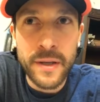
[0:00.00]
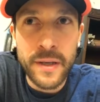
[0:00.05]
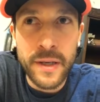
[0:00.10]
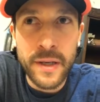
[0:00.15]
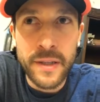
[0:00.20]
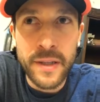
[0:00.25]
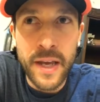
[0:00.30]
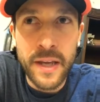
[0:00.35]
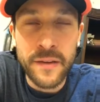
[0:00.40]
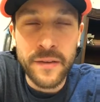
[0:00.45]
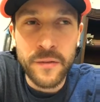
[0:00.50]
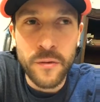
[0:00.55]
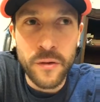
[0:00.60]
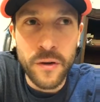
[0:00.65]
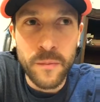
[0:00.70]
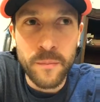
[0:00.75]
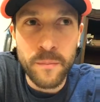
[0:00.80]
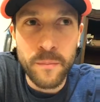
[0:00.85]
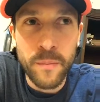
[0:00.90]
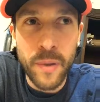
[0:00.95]
and that sort
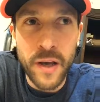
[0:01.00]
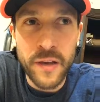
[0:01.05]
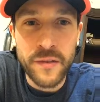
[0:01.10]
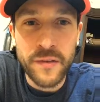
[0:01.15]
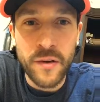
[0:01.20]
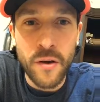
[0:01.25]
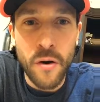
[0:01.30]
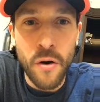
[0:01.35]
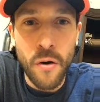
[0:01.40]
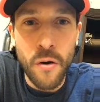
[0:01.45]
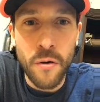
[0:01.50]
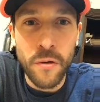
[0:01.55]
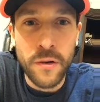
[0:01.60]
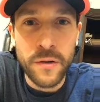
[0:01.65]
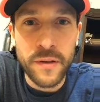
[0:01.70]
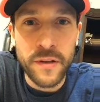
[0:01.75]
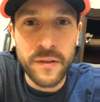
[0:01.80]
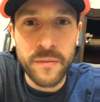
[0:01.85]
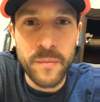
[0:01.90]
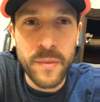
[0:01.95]
of busts a hole in
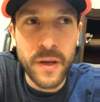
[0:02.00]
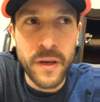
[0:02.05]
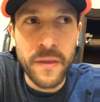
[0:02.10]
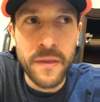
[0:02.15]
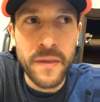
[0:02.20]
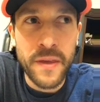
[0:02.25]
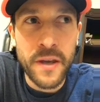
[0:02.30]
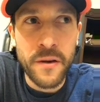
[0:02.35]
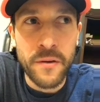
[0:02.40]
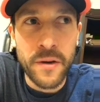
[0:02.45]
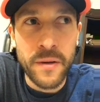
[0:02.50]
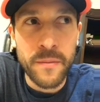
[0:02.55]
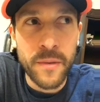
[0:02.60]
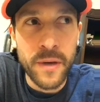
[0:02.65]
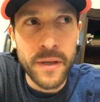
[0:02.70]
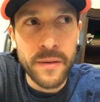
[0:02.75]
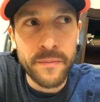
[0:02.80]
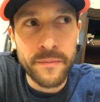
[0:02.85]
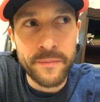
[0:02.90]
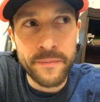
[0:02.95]
this big theory.
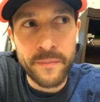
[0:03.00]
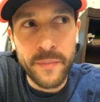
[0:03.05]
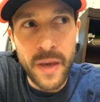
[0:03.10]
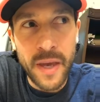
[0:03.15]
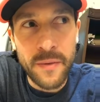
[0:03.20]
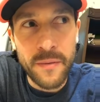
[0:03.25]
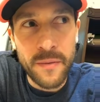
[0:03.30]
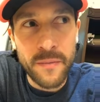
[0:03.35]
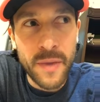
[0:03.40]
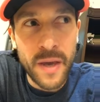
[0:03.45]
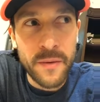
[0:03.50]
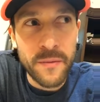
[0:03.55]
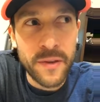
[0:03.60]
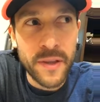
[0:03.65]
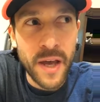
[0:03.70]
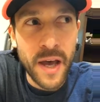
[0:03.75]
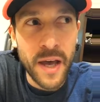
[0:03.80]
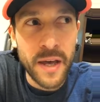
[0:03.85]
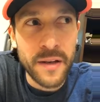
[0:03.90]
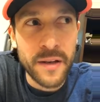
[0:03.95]
But maybe maybe
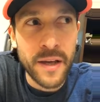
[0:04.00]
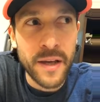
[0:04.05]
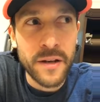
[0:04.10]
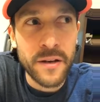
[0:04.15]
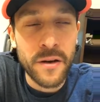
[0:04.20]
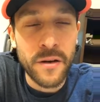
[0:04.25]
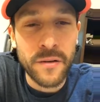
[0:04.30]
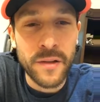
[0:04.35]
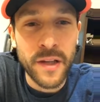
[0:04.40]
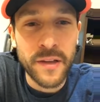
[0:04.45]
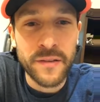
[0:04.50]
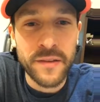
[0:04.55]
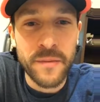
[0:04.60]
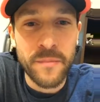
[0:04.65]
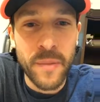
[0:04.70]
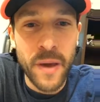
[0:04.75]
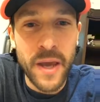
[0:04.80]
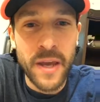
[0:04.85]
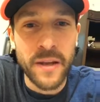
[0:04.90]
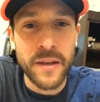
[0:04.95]
not. I don't know. Let's
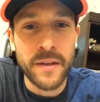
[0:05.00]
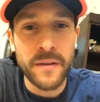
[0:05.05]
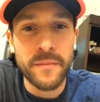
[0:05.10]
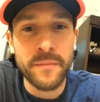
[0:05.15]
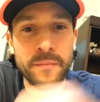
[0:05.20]
debate it.